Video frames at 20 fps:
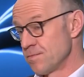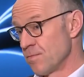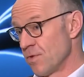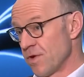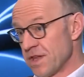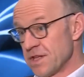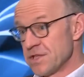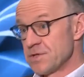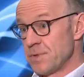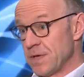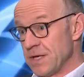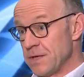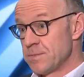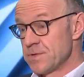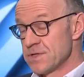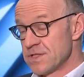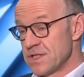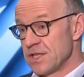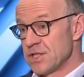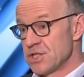more than
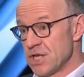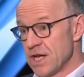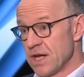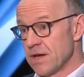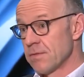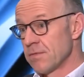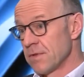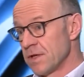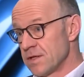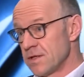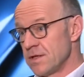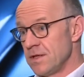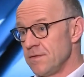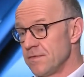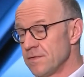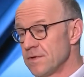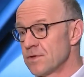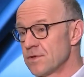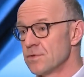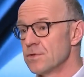20% share. It
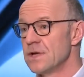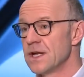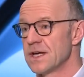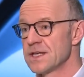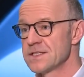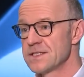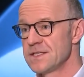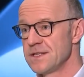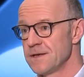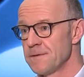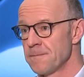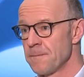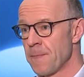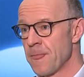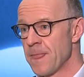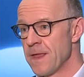even grew last year.